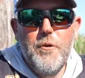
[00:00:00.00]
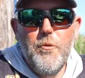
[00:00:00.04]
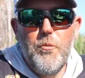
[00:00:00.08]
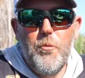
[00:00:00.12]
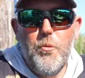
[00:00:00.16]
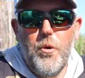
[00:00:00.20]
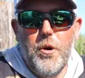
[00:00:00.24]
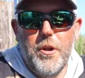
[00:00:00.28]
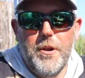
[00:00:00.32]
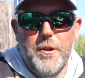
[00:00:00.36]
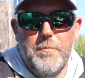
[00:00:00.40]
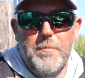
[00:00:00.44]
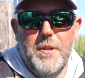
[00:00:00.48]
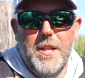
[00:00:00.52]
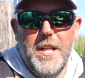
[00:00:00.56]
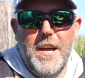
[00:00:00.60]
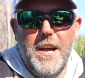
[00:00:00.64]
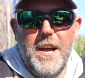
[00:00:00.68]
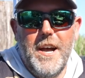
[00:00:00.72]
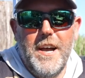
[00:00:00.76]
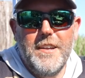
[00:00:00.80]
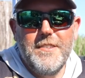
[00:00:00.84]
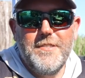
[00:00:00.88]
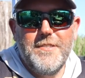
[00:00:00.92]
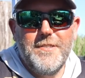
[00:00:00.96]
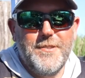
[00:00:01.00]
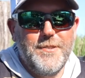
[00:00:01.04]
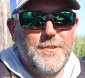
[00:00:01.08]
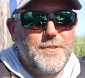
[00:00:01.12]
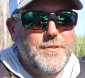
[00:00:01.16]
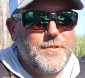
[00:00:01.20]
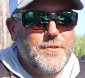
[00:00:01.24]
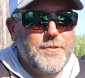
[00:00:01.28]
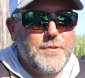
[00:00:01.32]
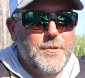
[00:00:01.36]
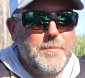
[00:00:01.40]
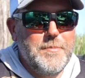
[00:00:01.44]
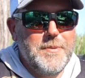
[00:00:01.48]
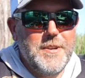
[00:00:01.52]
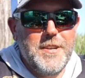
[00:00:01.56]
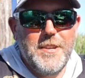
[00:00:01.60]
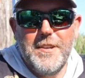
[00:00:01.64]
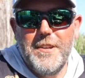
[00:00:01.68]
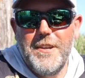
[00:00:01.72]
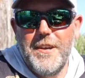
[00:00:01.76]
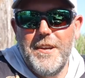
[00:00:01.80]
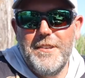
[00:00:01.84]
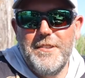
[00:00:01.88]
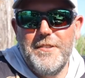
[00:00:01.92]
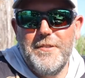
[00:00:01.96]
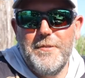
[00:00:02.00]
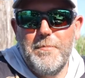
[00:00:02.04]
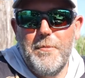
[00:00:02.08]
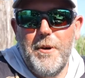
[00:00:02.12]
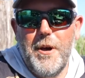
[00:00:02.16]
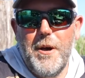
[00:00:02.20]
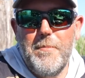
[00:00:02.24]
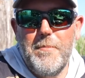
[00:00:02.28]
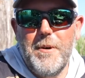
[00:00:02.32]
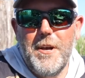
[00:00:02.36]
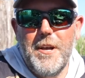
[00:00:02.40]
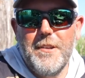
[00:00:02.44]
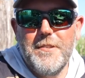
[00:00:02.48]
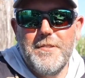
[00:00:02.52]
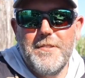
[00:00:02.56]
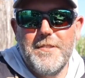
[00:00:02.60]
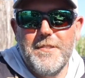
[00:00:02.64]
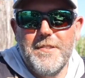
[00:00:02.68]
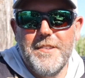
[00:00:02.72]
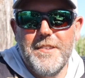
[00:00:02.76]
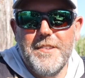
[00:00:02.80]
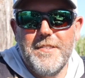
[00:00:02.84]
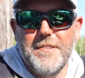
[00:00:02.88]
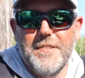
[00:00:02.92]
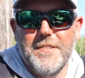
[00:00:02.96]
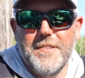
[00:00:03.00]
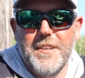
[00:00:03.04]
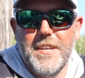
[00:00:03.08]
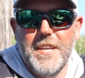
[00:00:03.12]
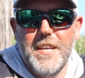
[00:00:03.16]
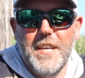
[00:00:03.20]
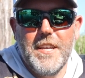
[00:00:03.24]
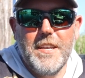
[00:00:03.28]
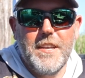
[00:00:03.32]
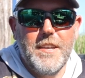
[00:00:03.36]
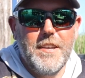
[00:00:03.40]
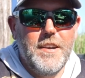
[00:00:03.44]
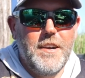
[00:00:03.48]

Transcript: What a blast. There's so many nice smallmouths in this lake.